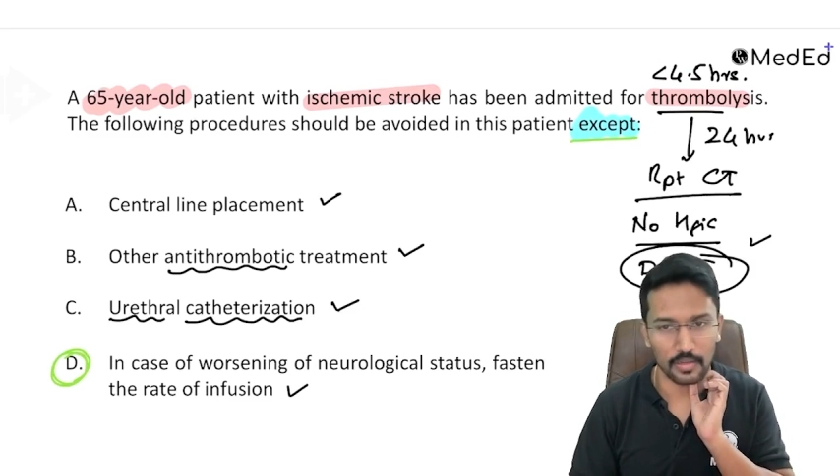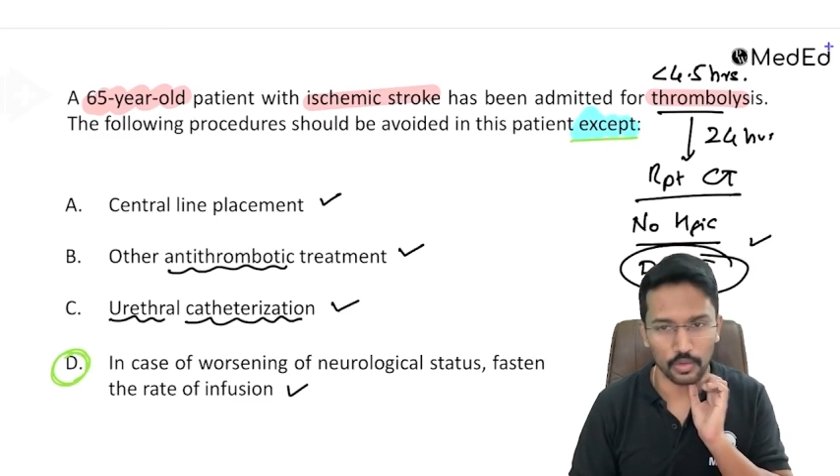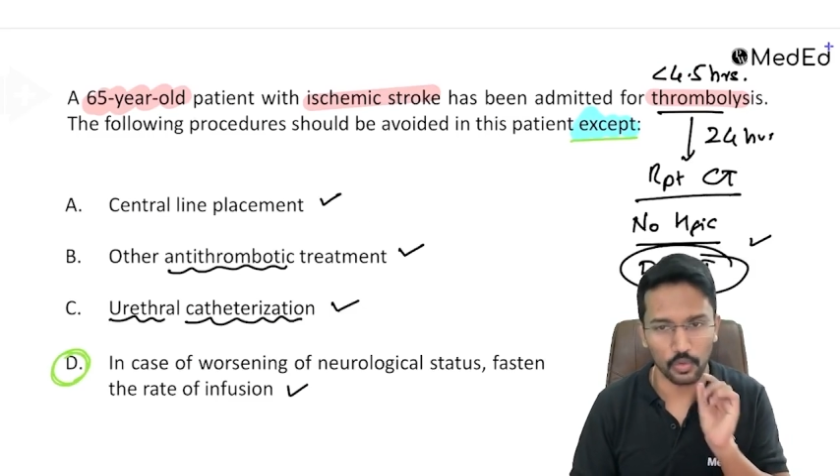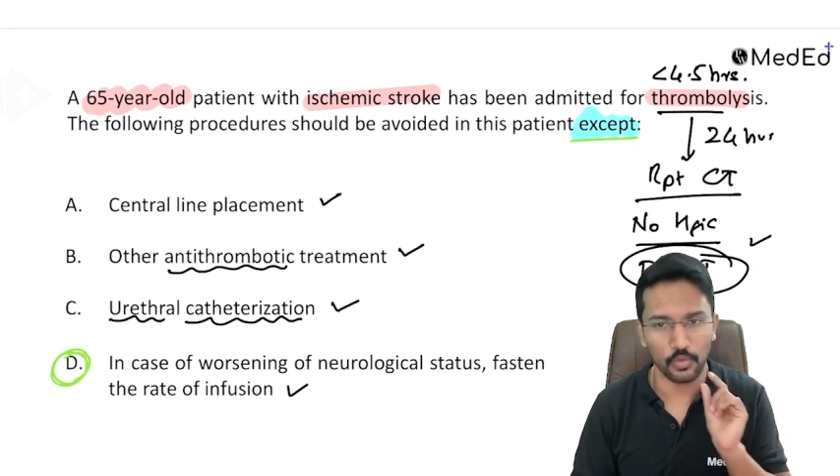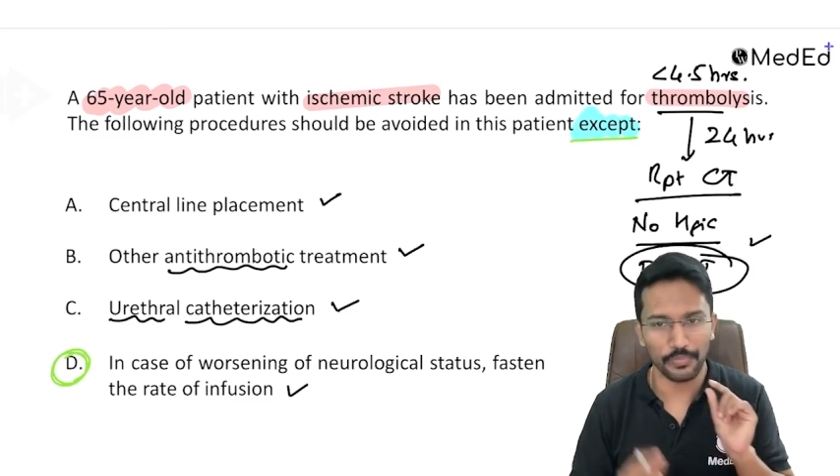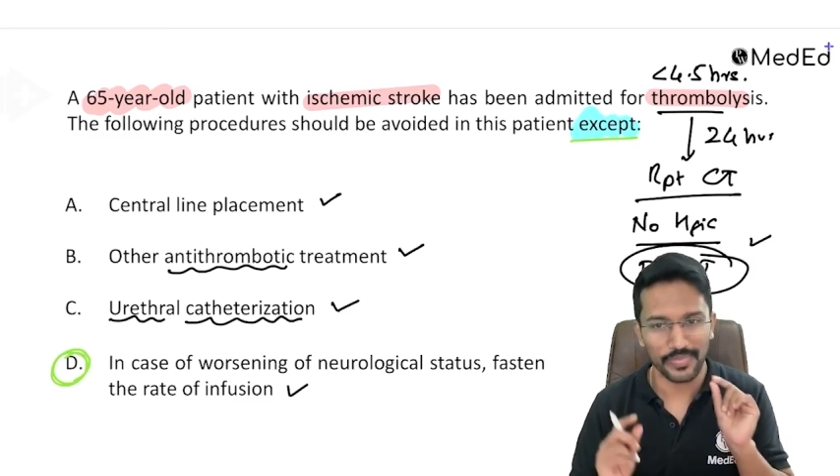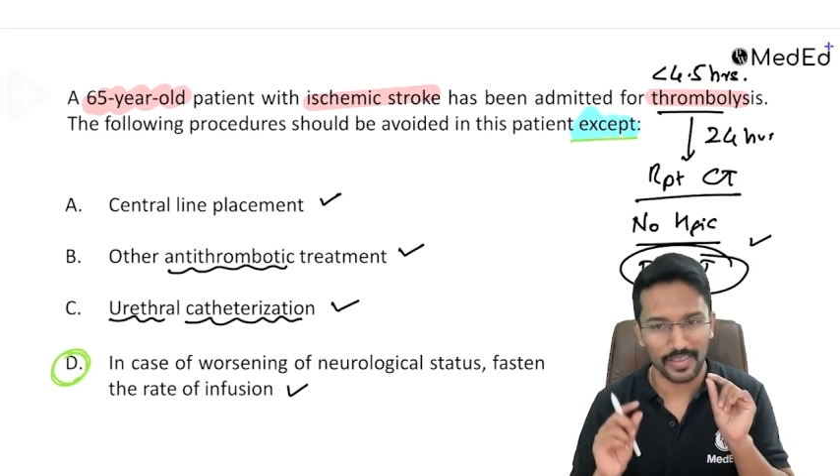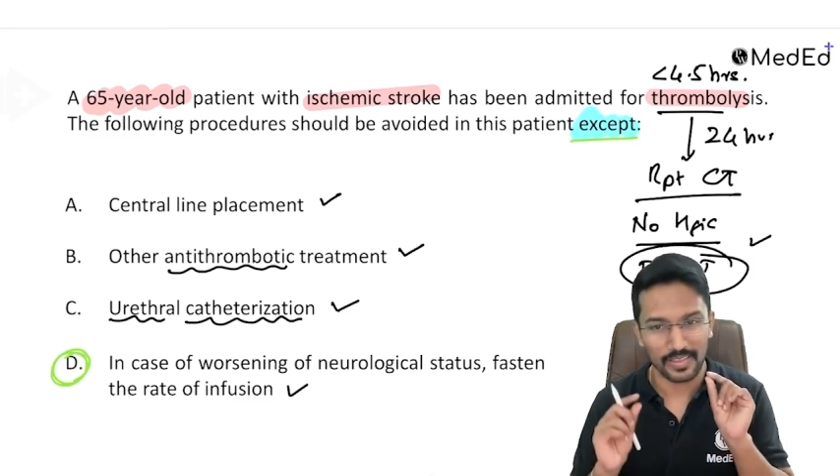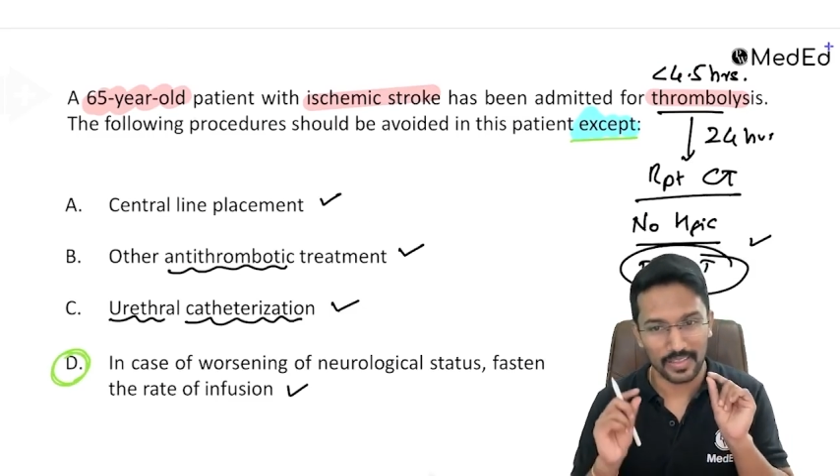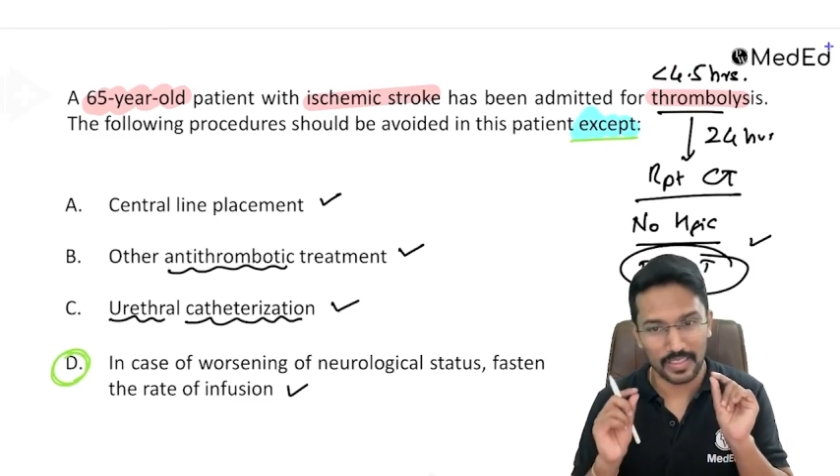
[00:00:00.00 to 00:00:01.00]
though
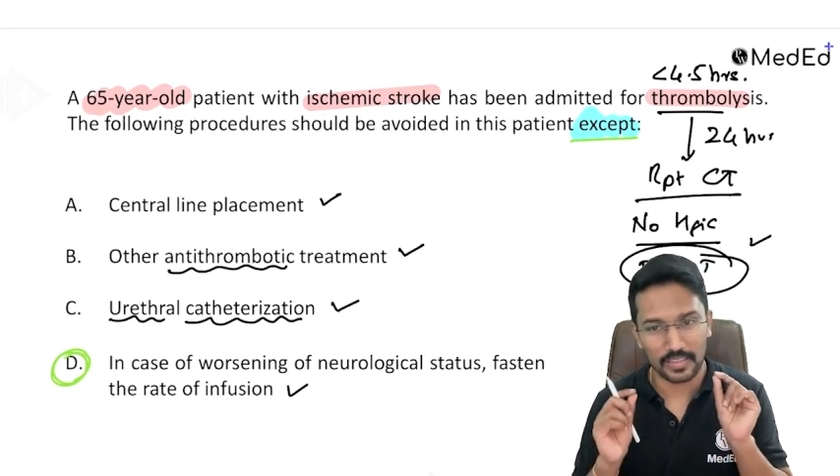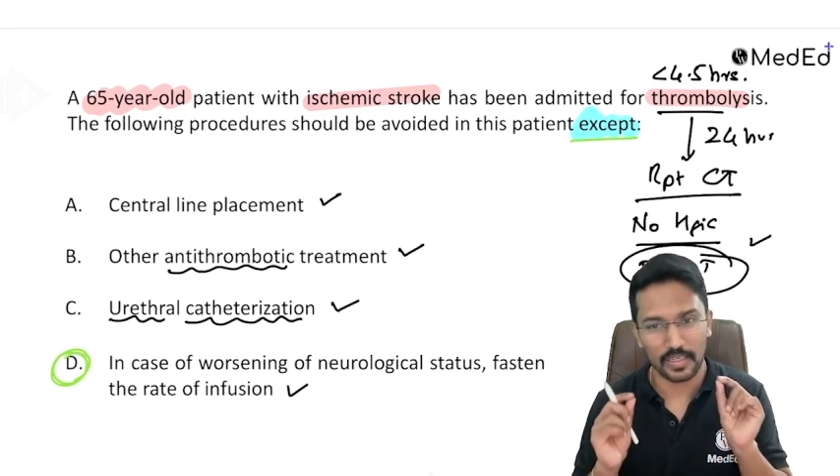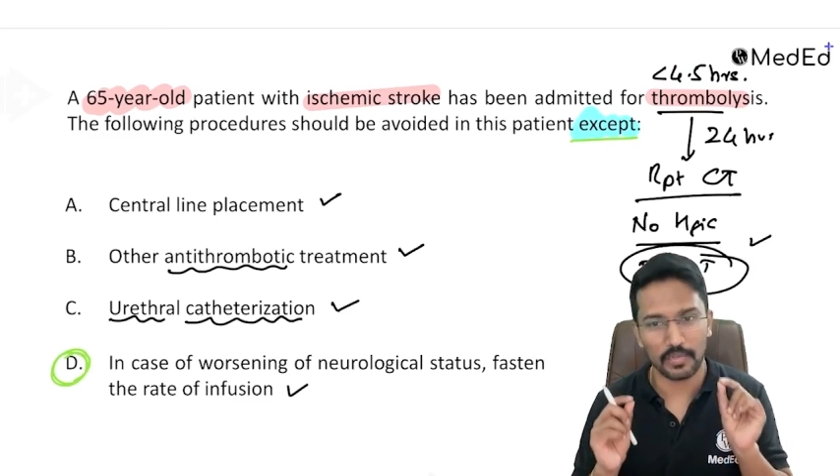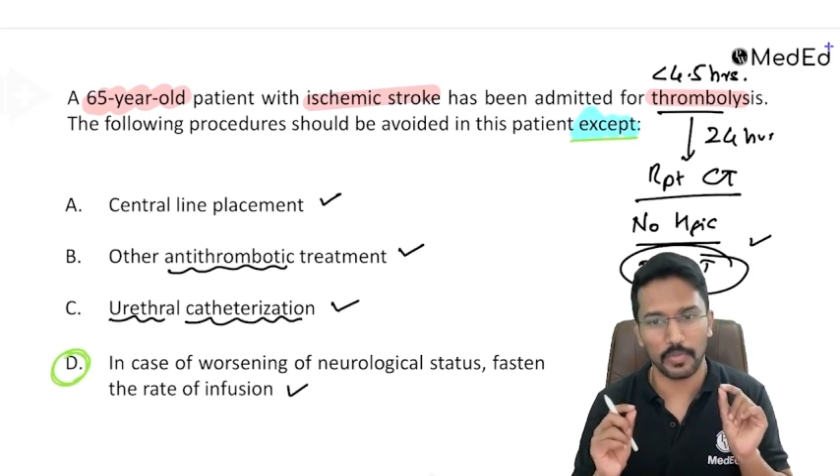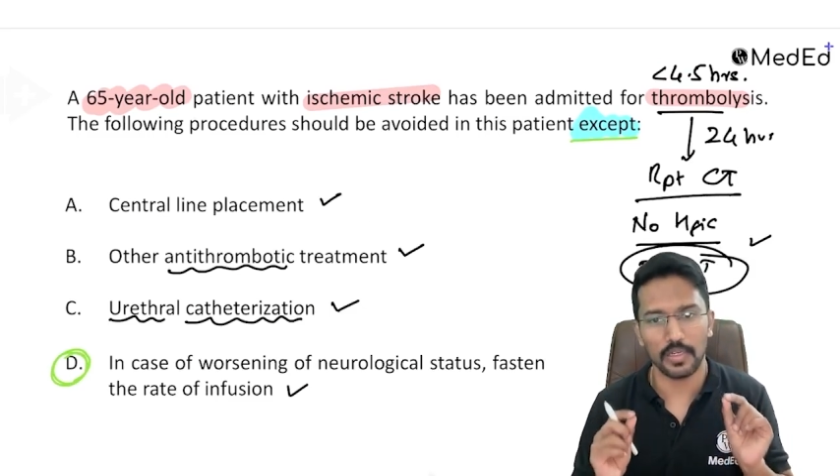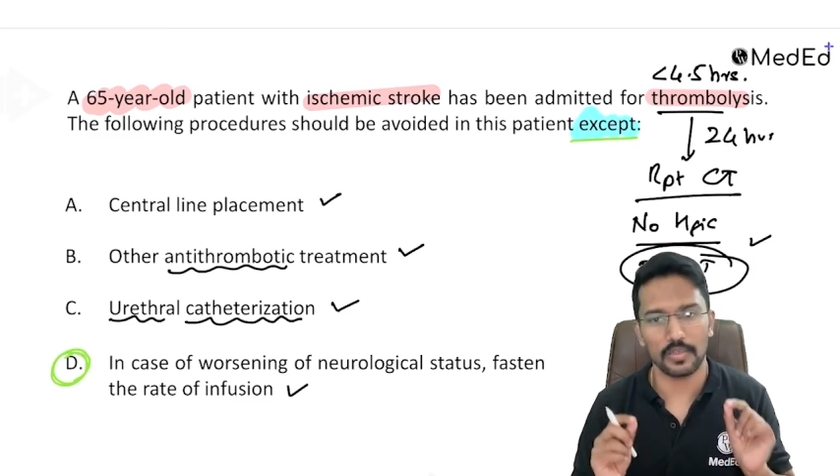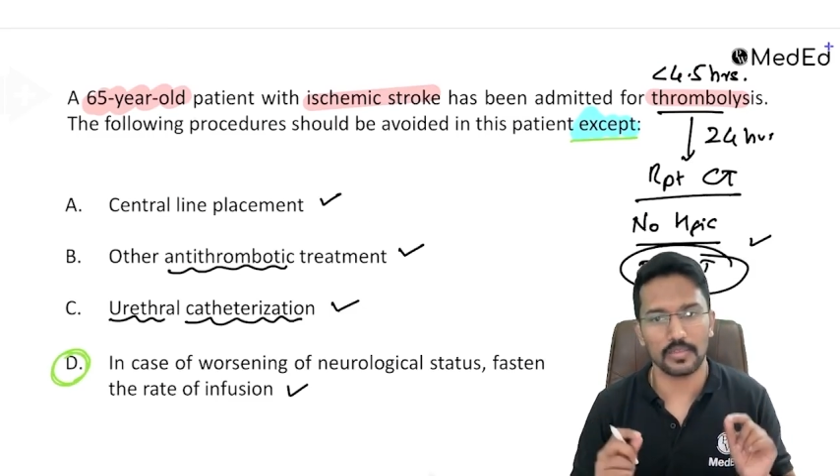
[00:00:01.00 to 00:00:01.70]
the statement